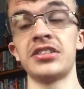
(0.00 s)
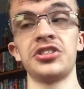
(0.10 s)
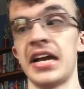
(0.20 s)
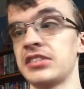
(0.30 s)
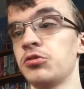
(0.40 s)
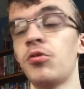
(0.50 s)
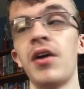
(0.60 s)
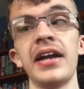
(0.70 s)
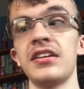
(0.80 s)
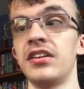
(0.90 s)
She hasn't
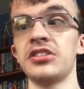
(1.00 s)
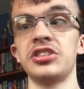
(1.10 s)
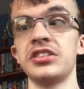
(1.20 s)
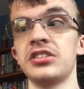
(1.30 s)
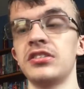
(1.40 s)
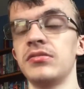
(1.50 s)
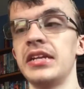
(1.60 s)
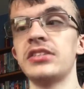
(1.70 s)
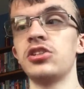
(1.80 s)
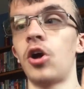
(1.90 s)
whined unless she
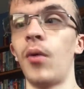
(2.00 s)
needs to go